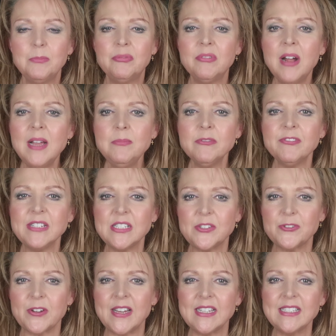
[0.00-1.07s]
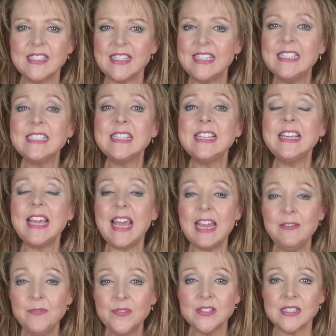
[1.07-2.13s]
Primary stress is the
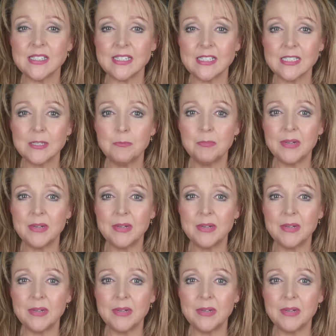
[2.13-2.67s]
emphasis